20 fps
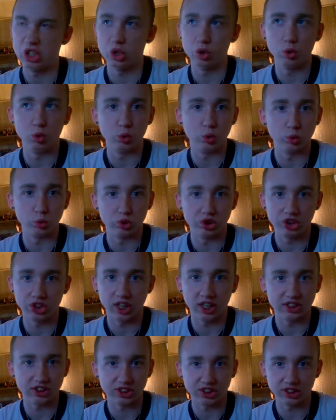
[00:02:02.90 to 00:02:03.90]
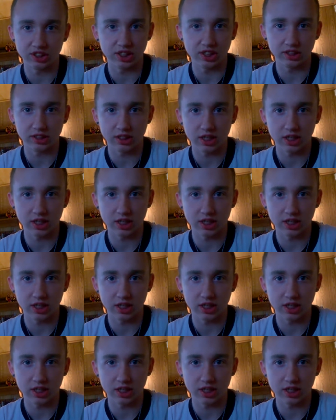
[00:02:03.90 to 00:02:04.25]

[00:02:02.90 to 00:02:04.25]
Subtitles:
huge Tyson Kidd